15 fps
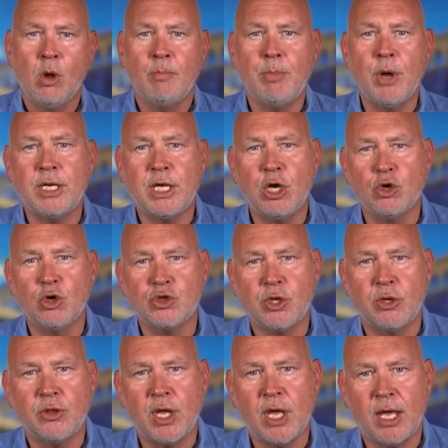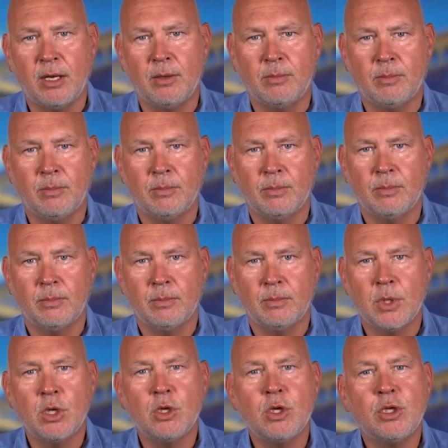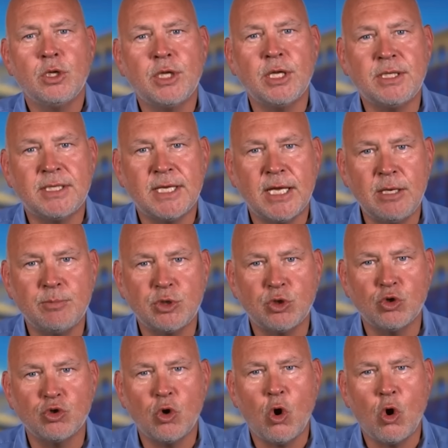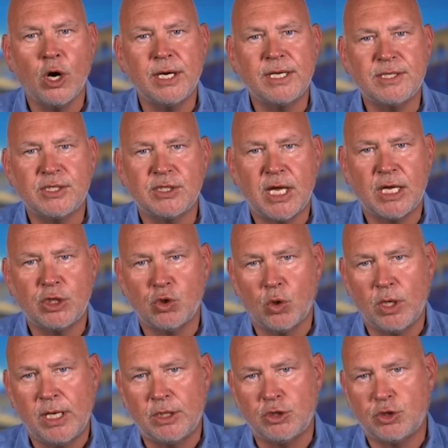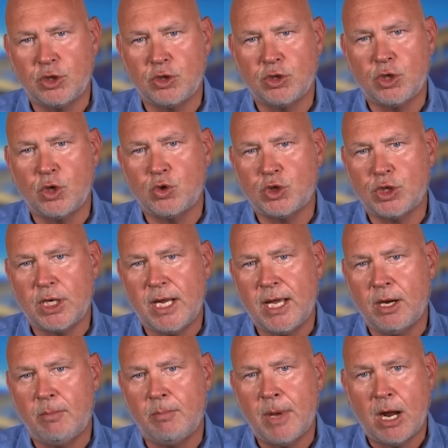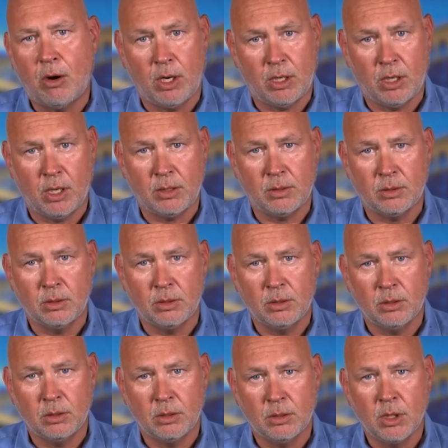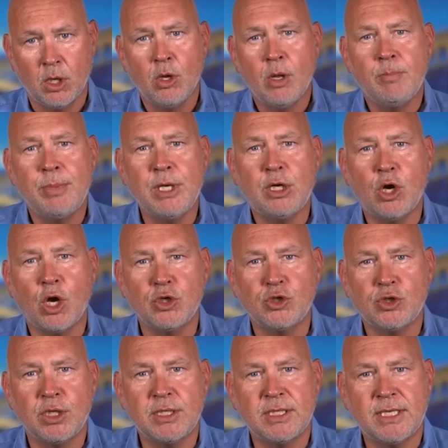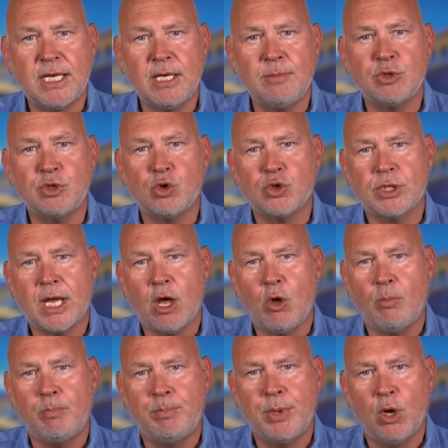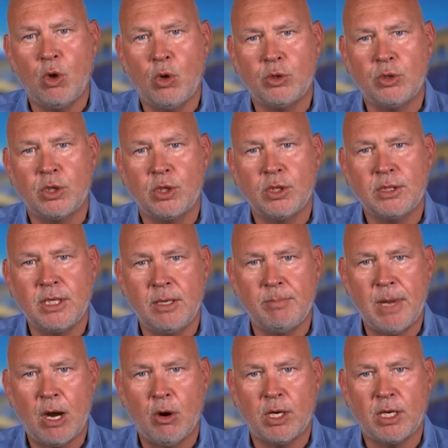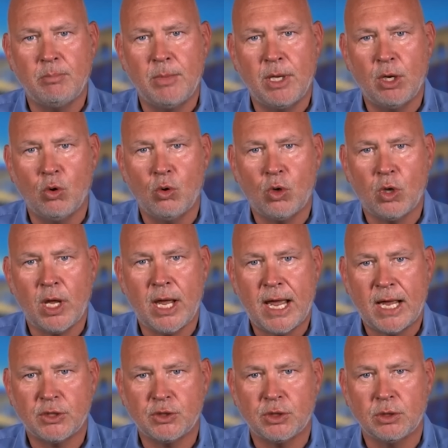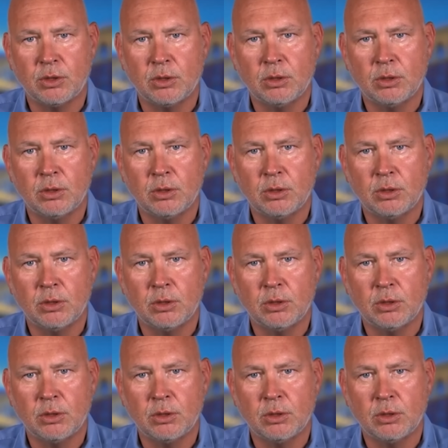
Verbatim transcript: But here's the thing the Teamsters are an essential institution in America because the Teamsters helped build the American middle class.